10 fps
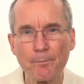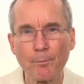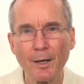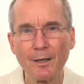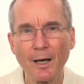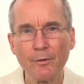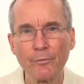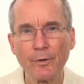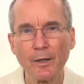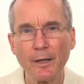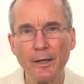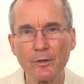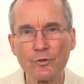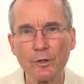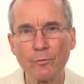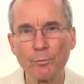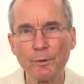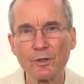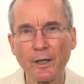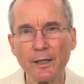my life energy would be
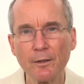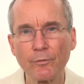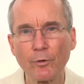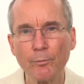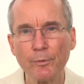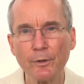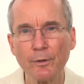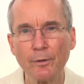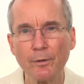drained from me.